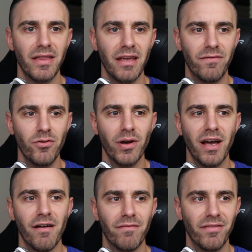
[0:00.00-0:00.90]
if you
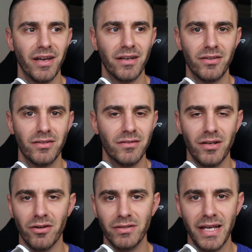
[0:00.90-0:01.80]
have like
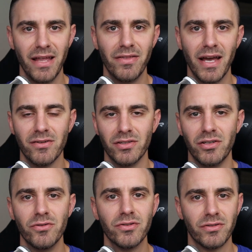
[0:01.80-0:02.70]
you know
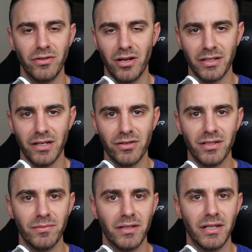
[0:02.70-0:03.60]
10,000 users logged in or
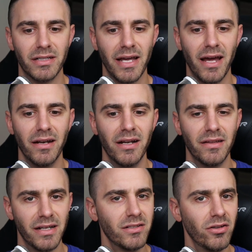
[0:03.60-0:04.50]
something like that,
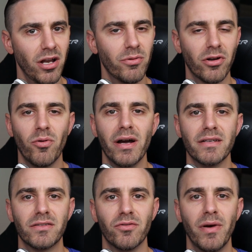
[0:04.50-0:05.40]
that's a lot of
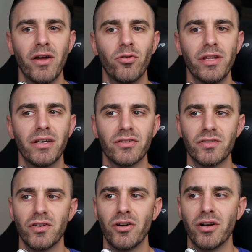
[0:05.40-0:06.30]
requests. So my only
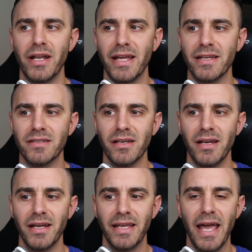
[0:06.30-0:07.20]
concern is
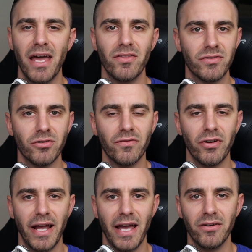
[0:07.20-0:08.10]
can the
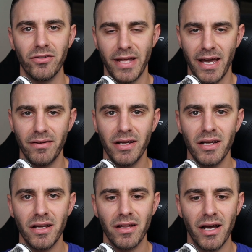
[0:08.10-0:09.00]
server handle that?
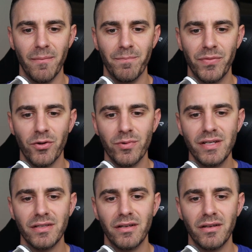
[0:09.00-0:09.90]
Um, the
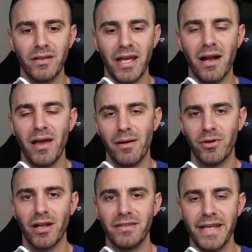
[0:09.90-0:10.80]
reason, and, I, and I'm
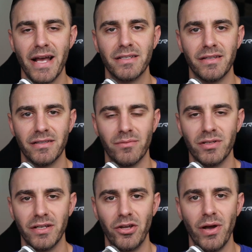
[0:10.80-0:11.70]
going to test this, and I'm
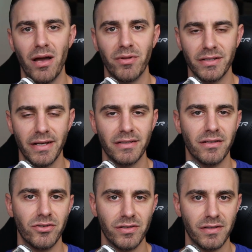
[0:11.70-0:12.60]
going to tell you how I'm going to test
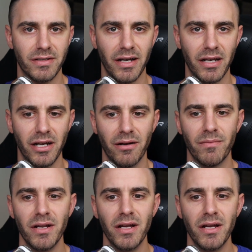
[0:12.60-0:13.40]
it in just a second here.